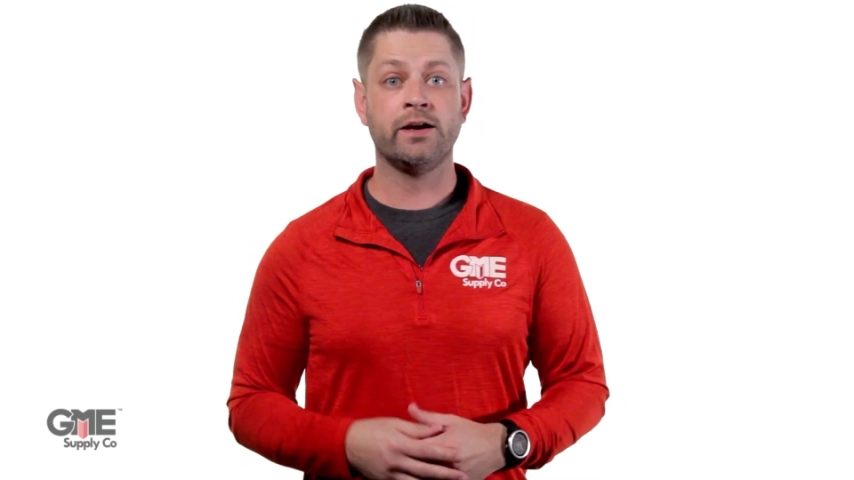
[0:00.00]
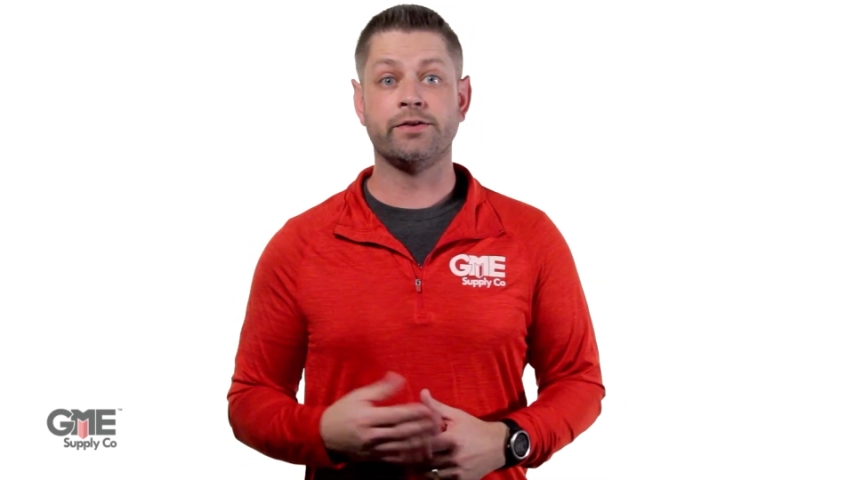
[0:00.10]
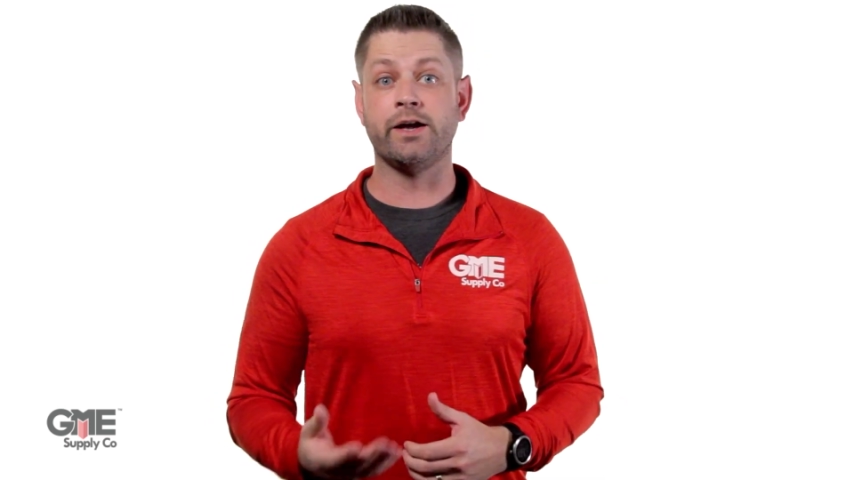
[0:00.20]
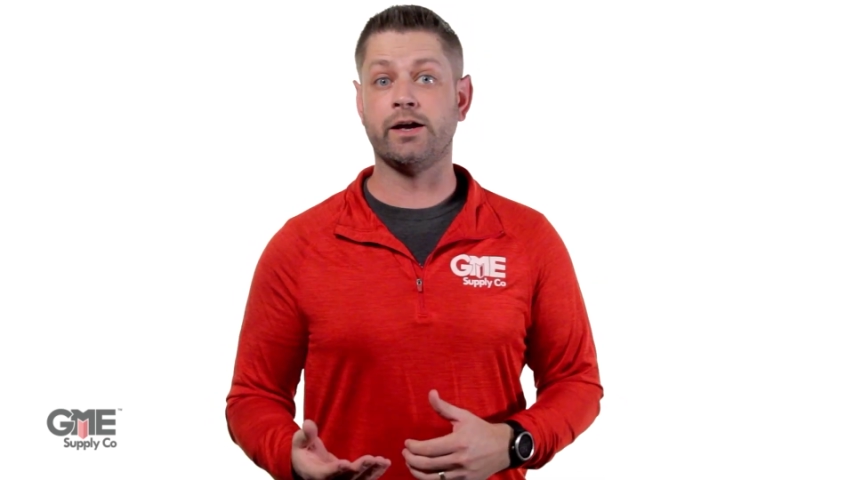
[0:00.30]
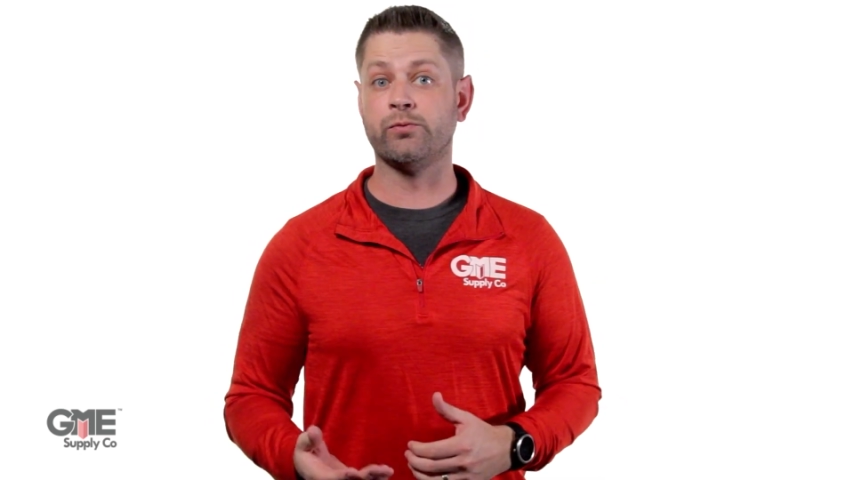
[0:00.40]

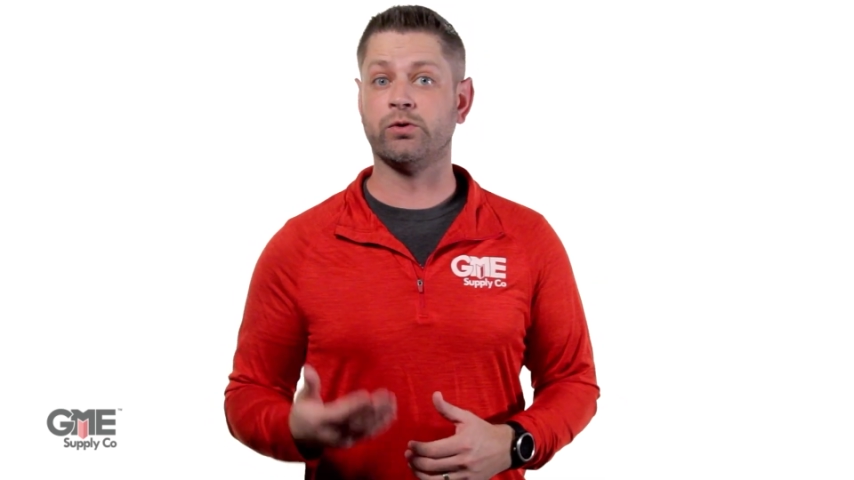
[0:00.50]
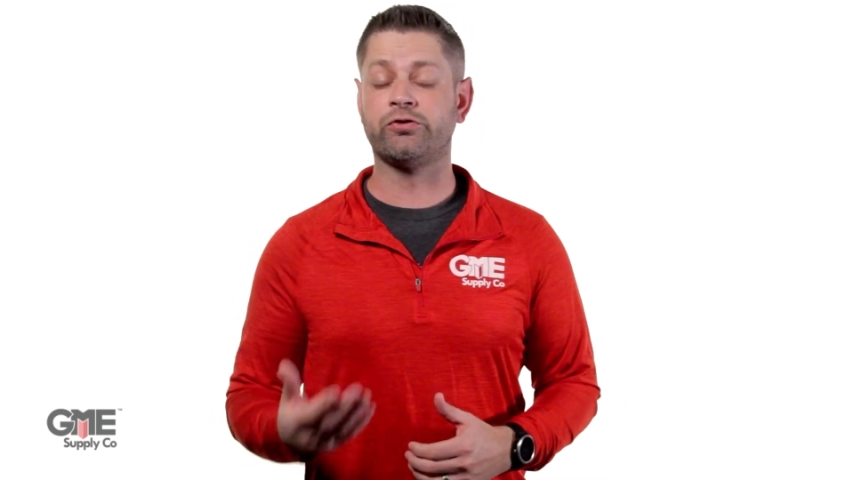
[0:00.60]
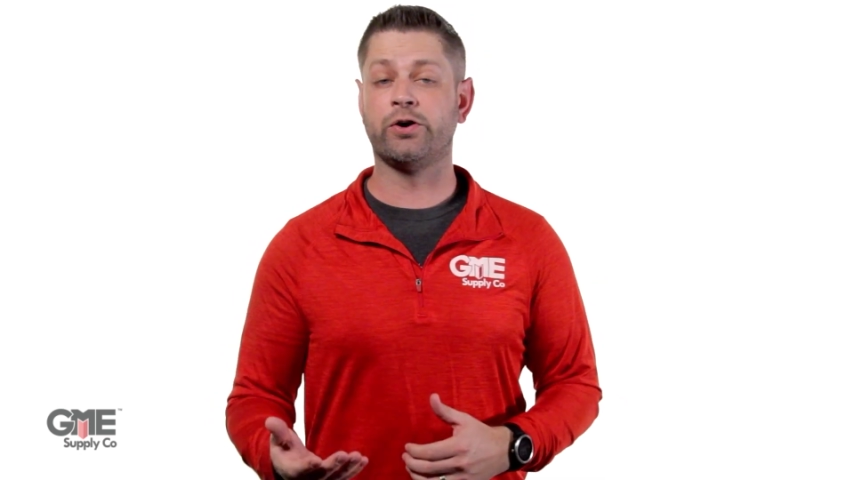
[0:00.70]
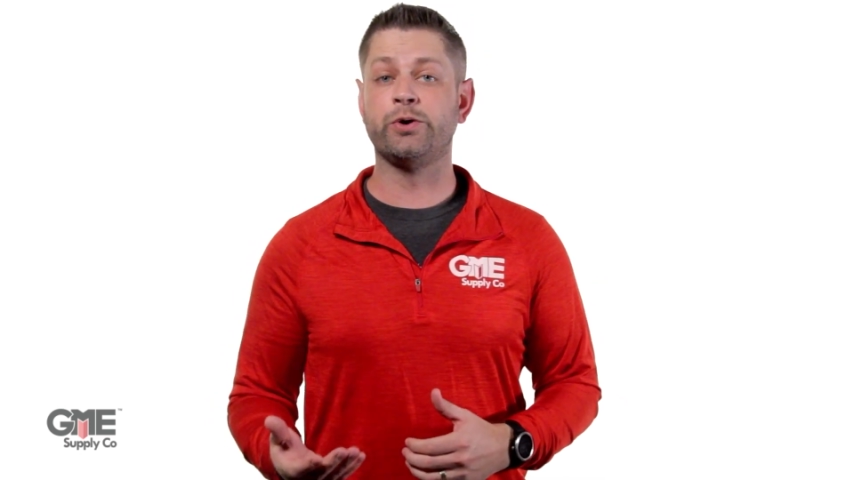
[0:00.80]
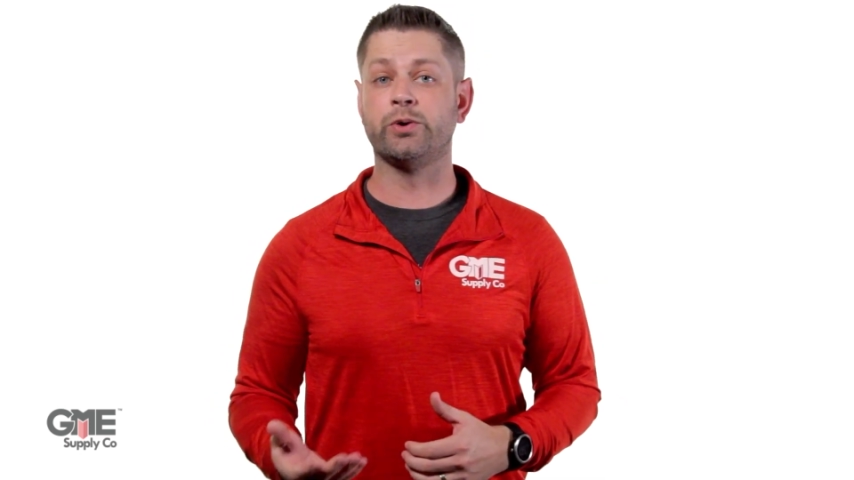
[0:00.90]
Then, we'll
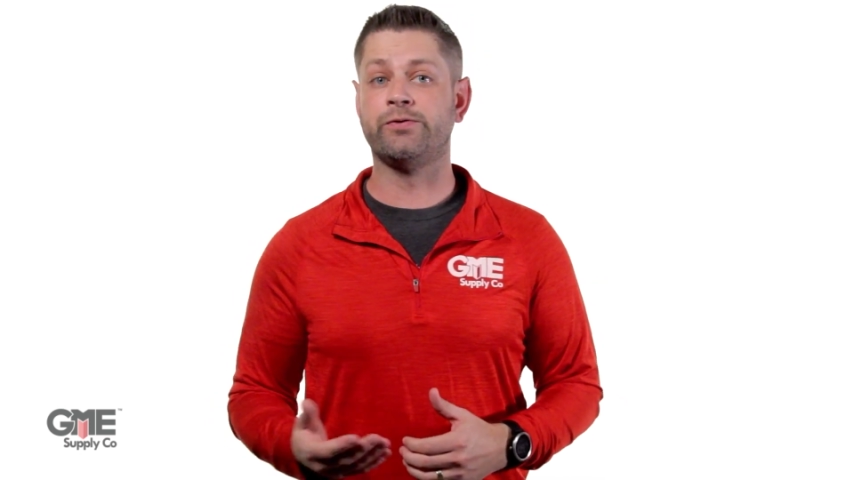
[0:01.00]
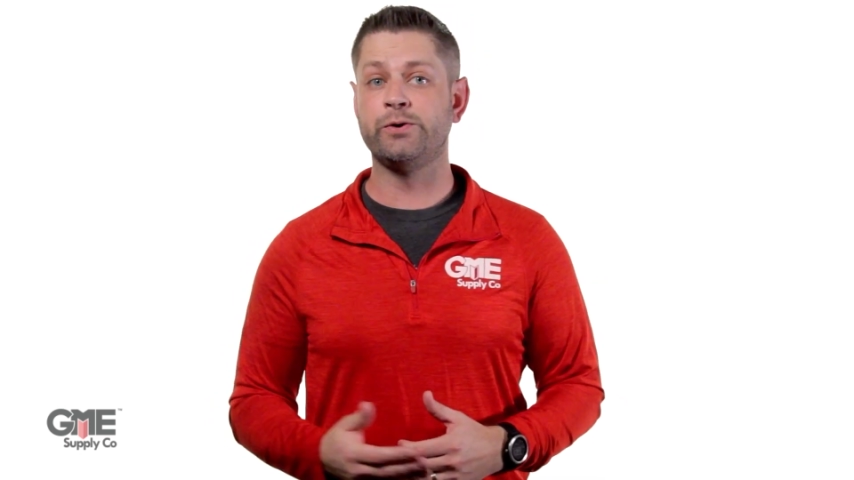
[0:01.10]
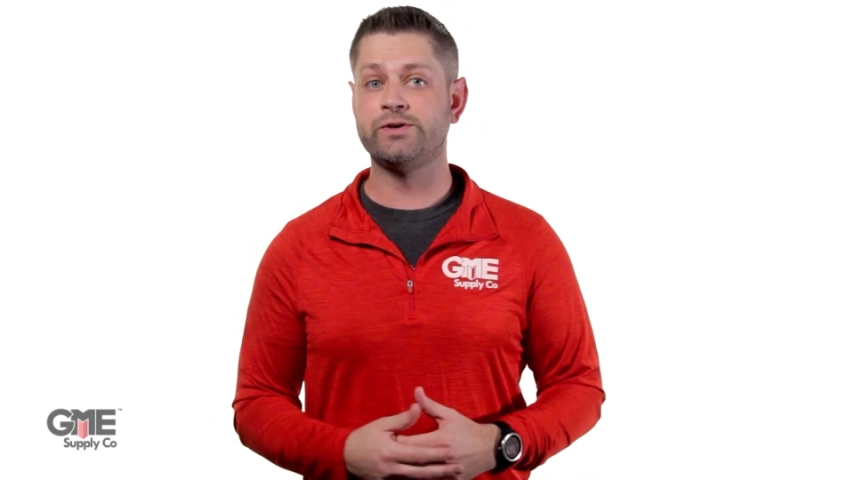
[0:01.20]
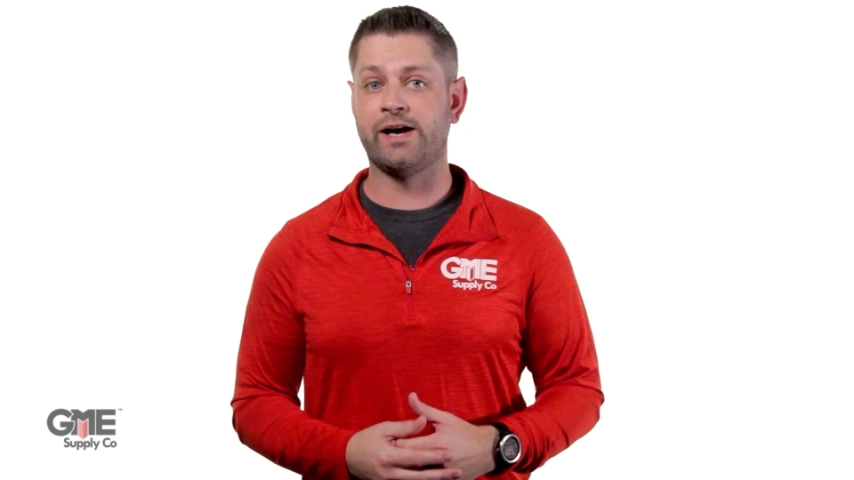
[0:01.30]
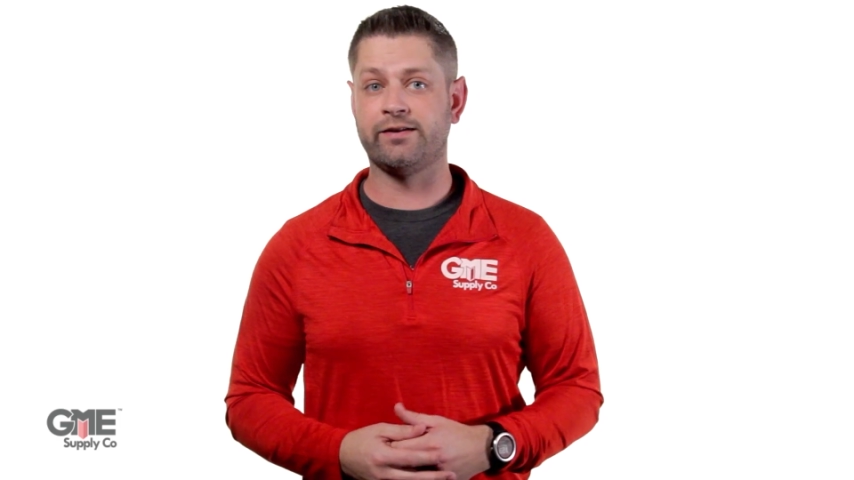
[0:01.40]
show you a
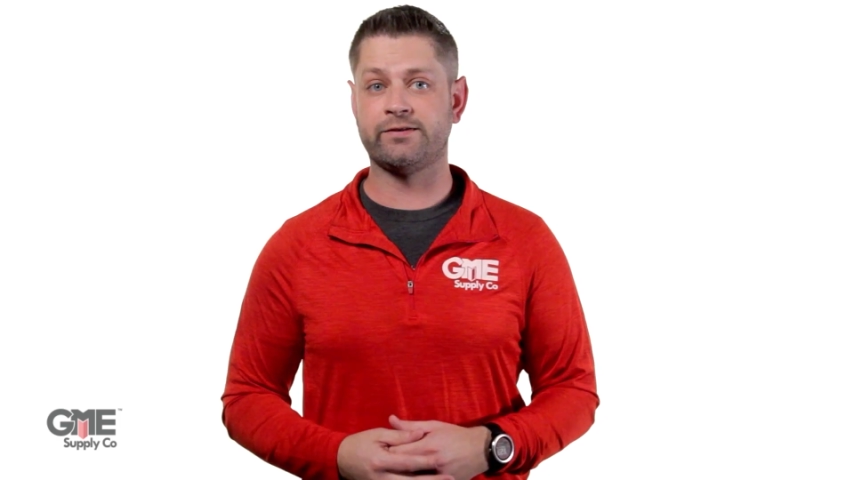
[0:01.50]
few tests